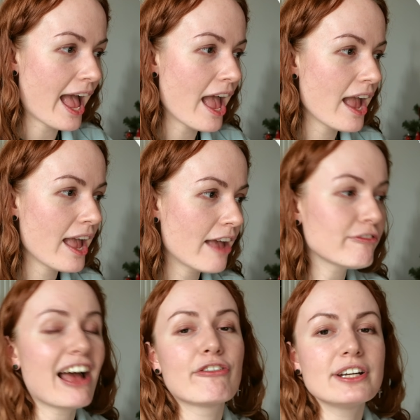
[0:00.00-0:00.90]
I
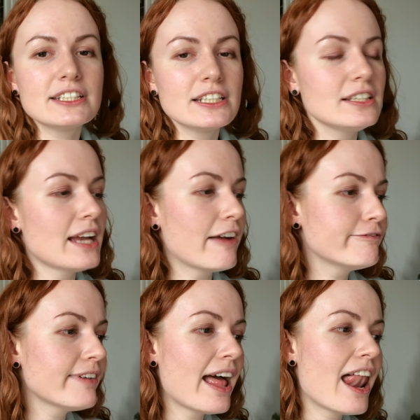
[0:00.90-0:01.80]
already have
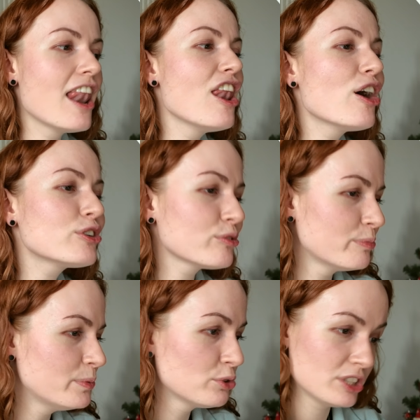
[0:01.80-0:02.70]
a lot of
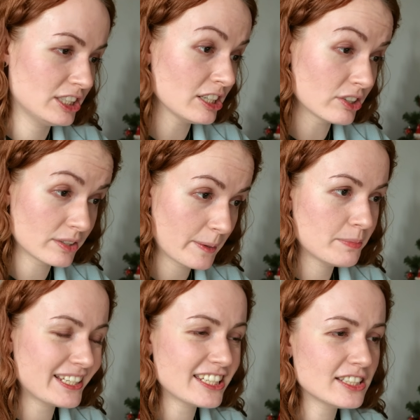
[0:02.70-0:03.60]
books here,
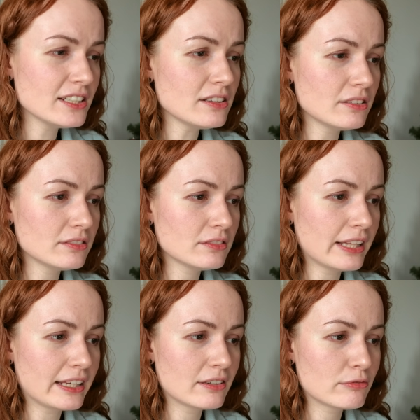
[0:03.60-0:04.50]
but I still
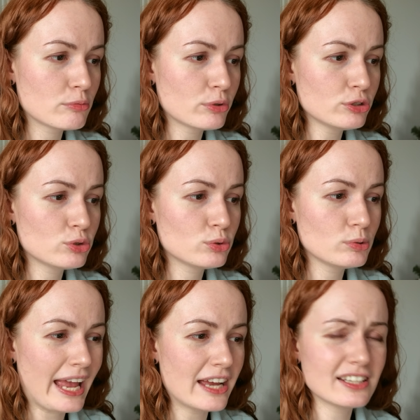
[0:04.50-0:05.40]
like want to
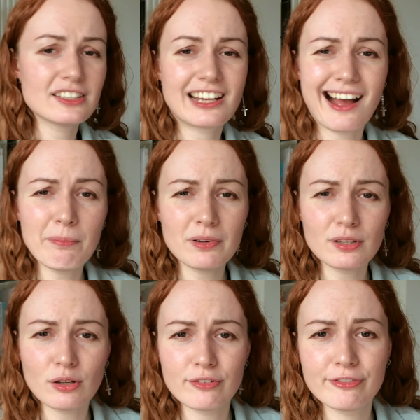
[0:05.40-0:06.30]
add a
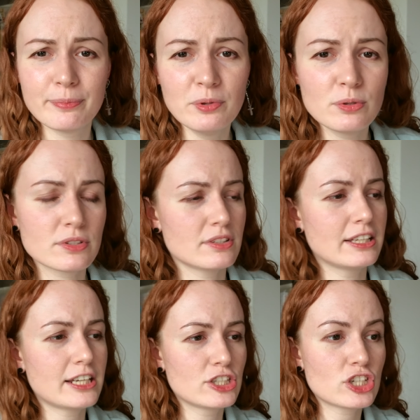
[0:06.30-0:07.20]
couple of books
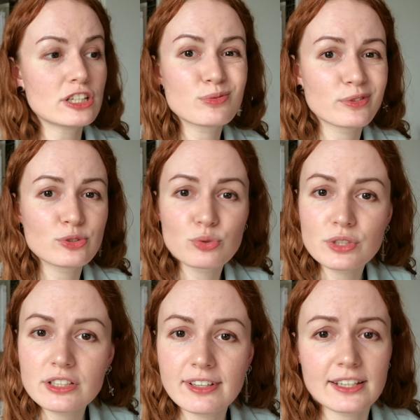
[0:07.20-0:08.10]
that I just want to
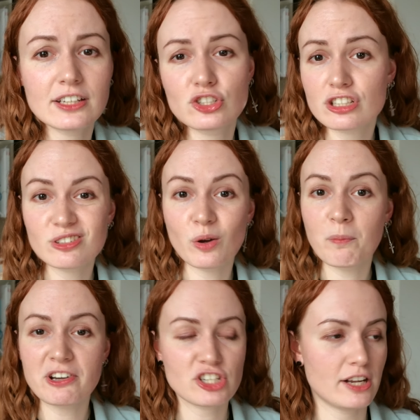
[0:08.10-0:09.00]
read, that I just on
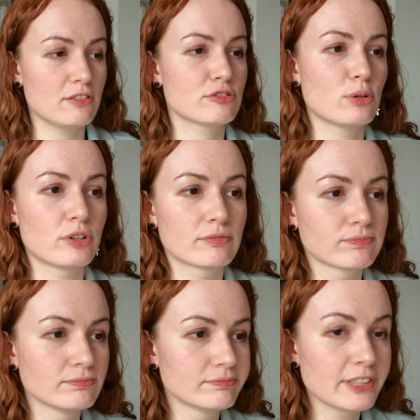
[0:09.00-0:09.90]
my shelves or
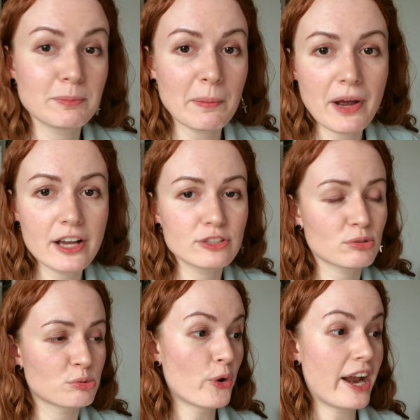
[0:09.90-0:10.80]
in my mind,
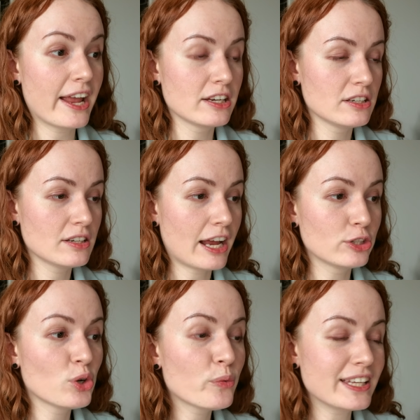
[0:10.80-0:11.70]
or I
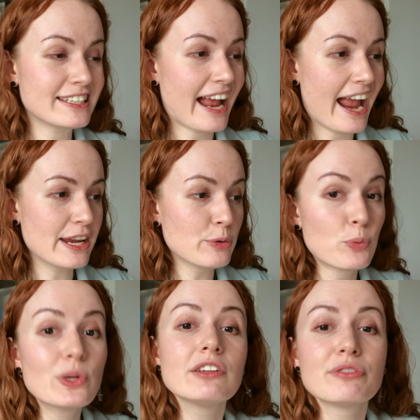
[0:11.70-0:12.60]
know that I
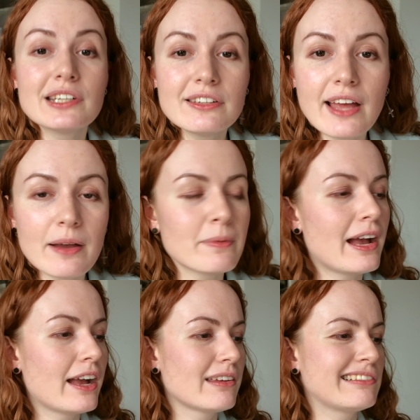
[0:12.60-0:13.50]
will read them.
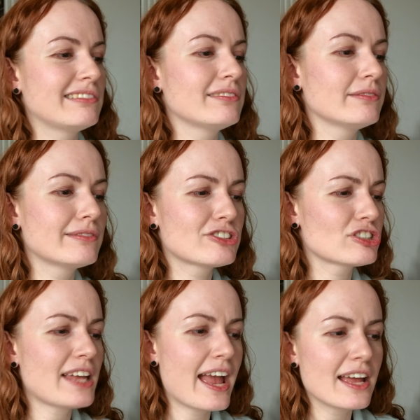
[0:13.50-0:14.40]
I
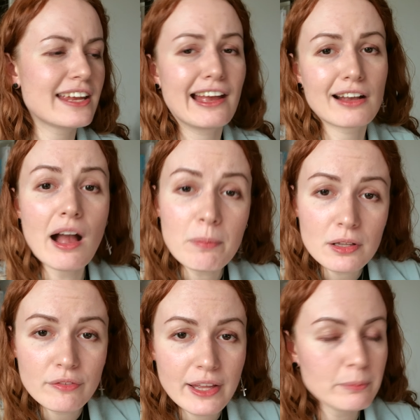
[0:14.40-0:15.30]
just add a couple
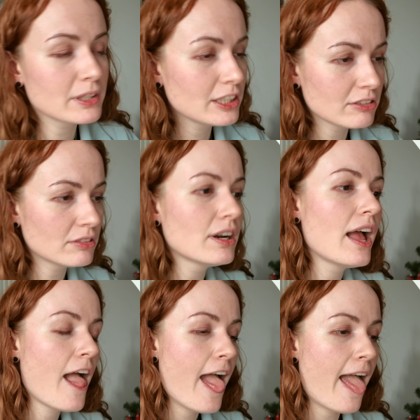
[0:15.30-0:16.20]
of them here,
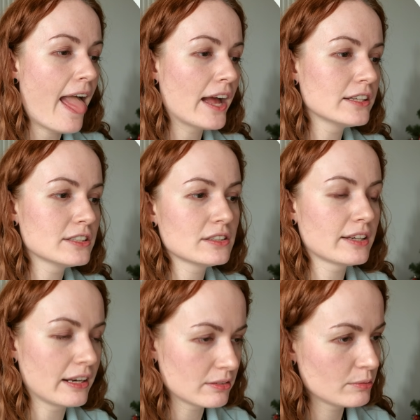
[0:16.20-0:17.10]
and
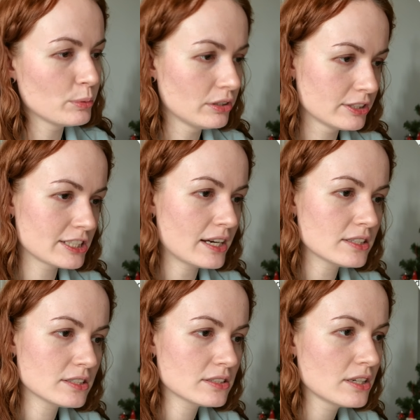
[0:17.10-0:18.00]
again we'll
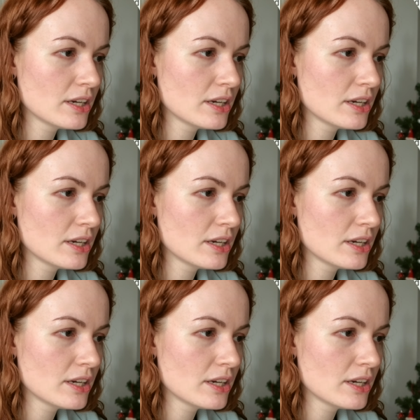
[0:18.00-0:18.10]
discuss.